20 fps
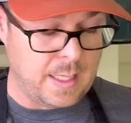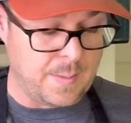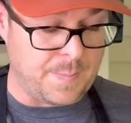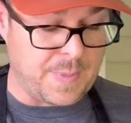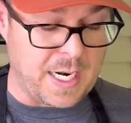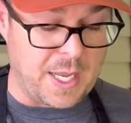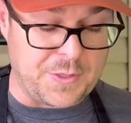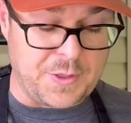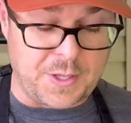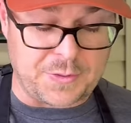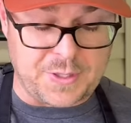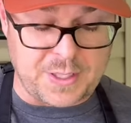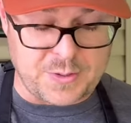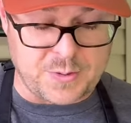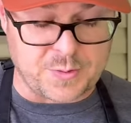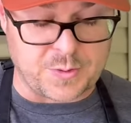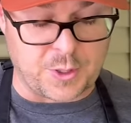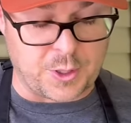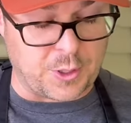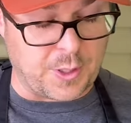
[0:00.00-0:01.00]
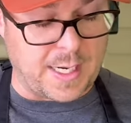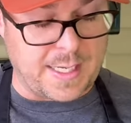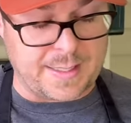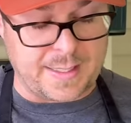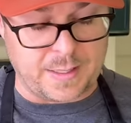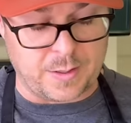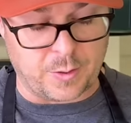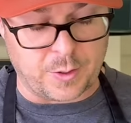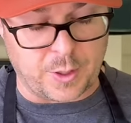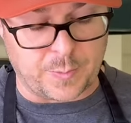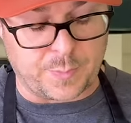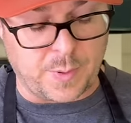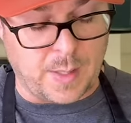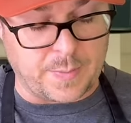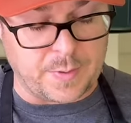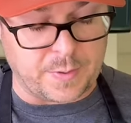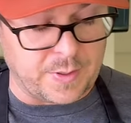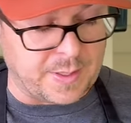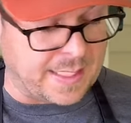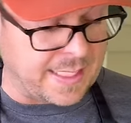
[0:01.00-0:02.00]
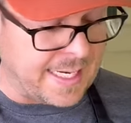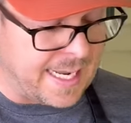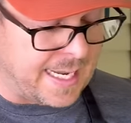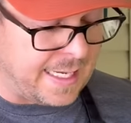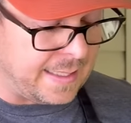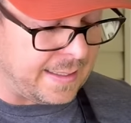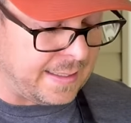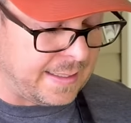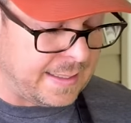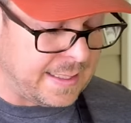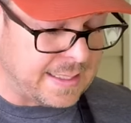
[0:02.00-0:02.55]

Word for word: but I thought this was a great deal. You're probably looking at